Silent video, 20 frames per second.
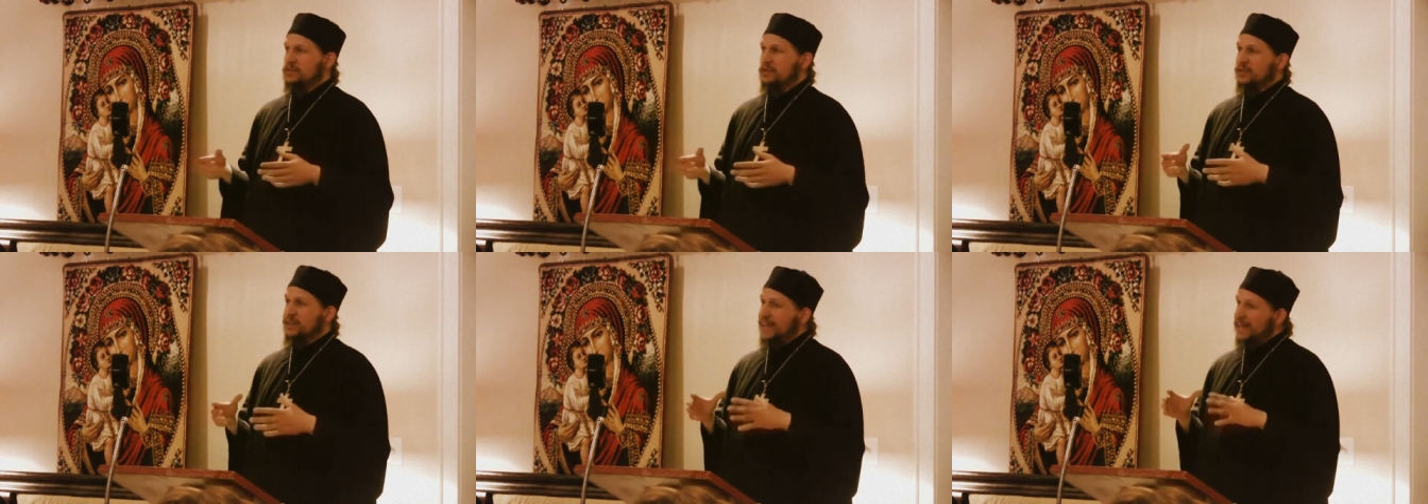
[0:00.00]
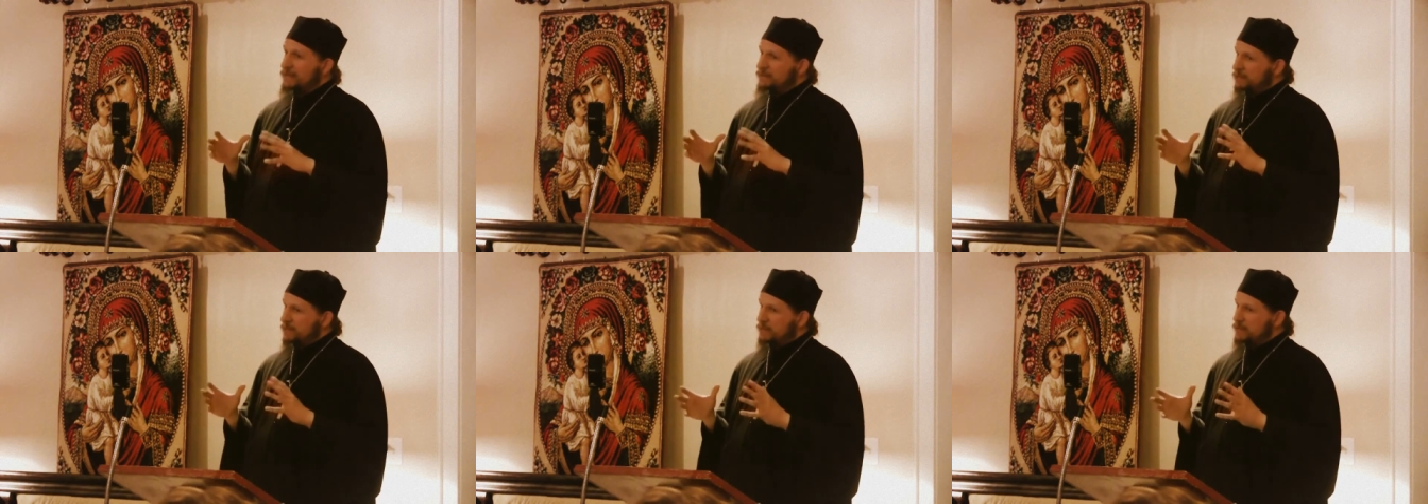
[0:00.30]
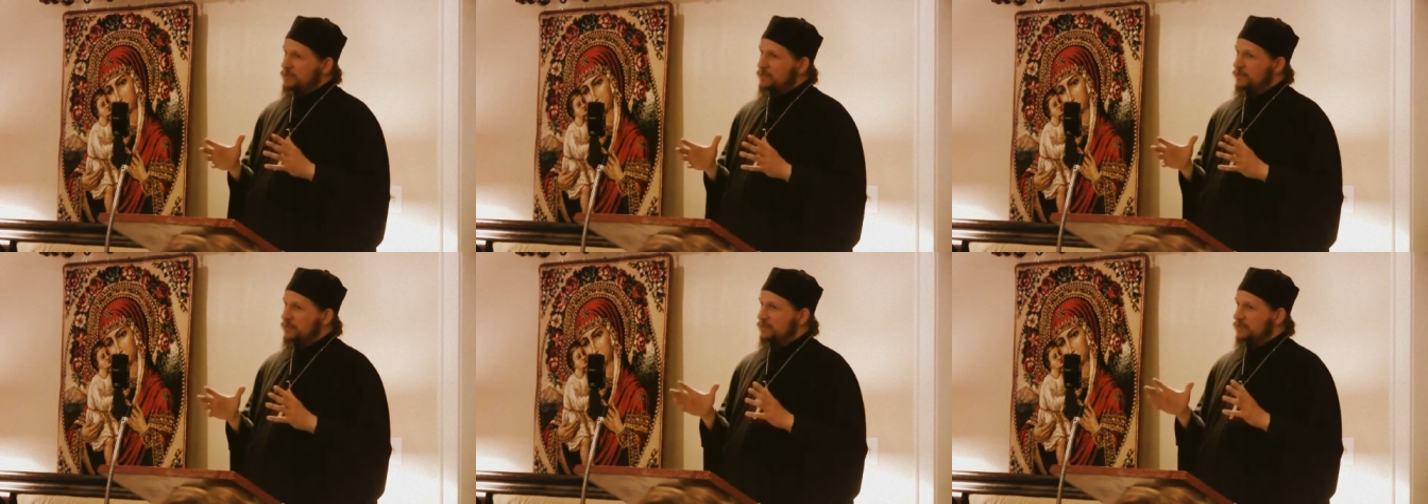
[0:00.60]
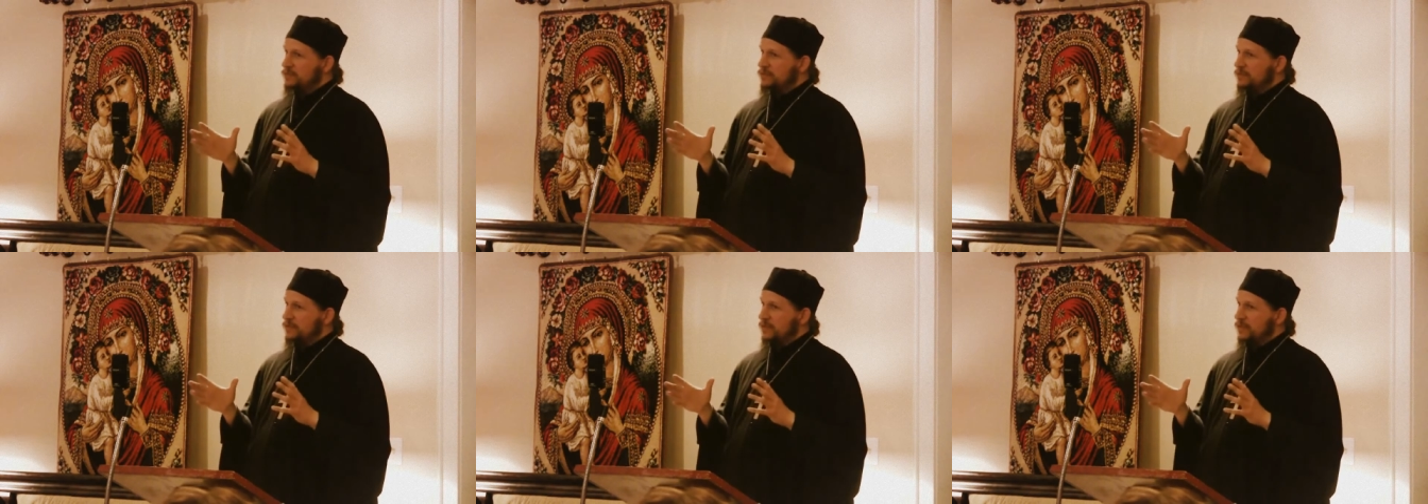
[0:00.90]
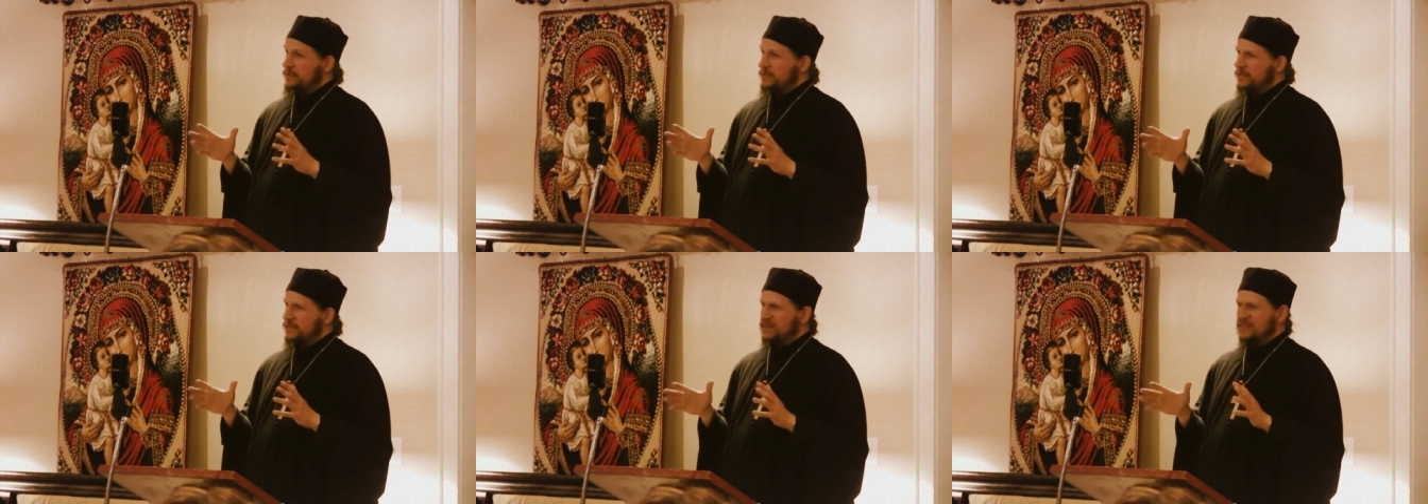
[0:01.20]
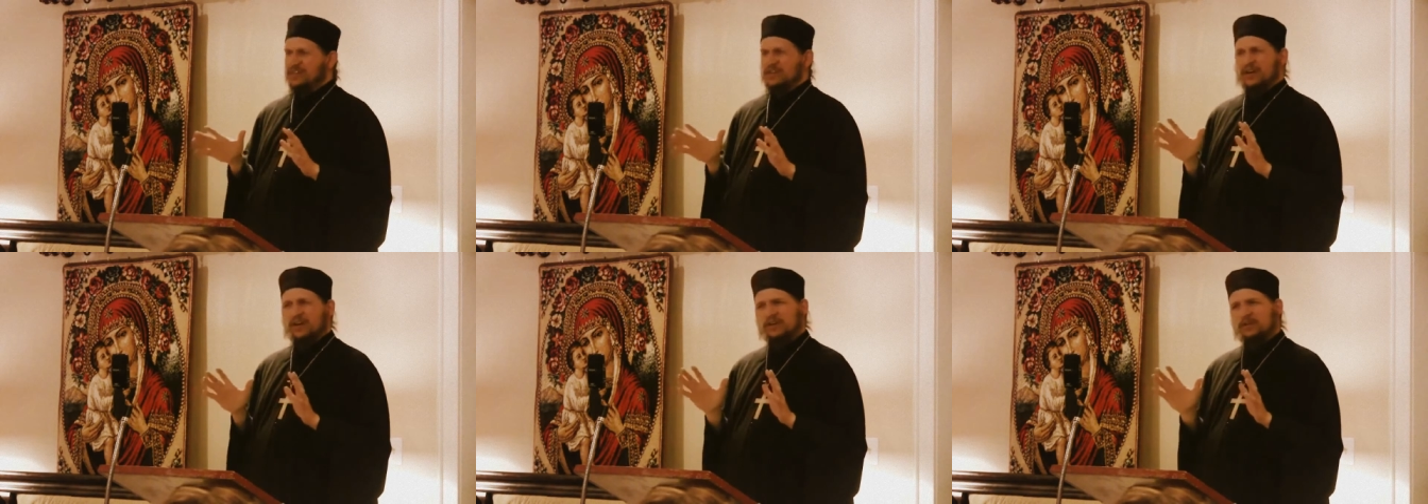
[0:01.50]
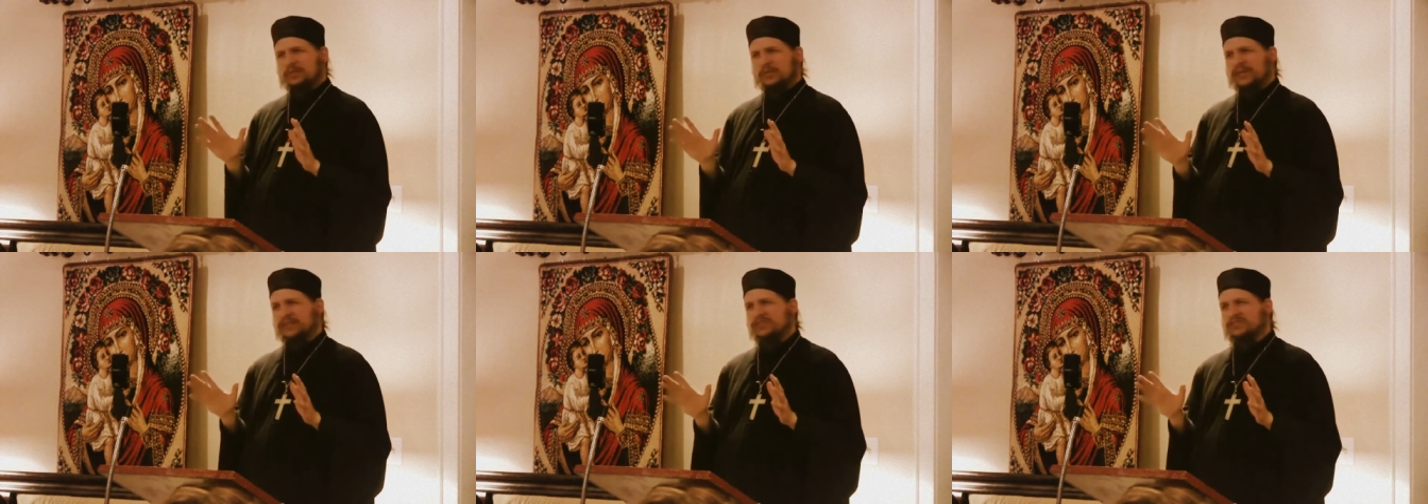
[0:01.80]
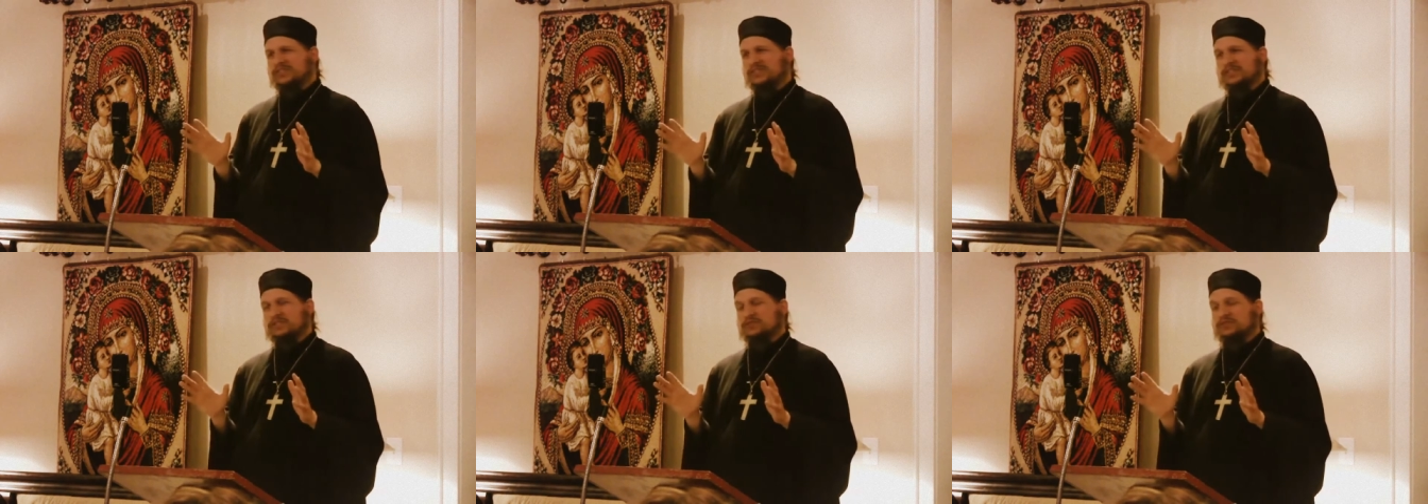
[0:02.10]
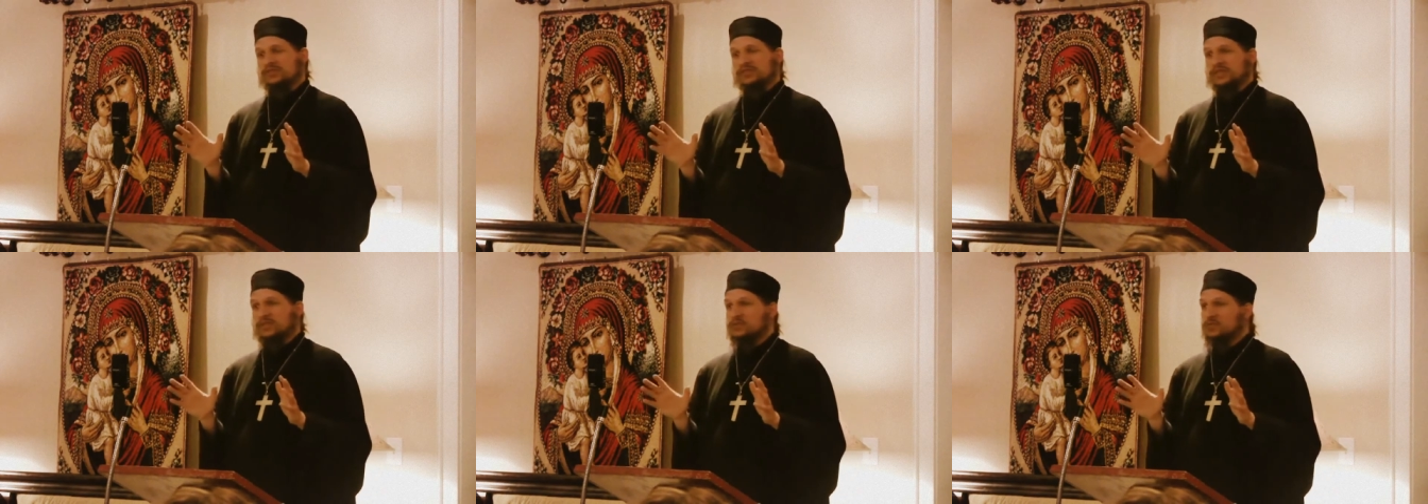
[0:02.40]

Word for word: So a lot of people, I mean, you know, Elder Paisios is interesting.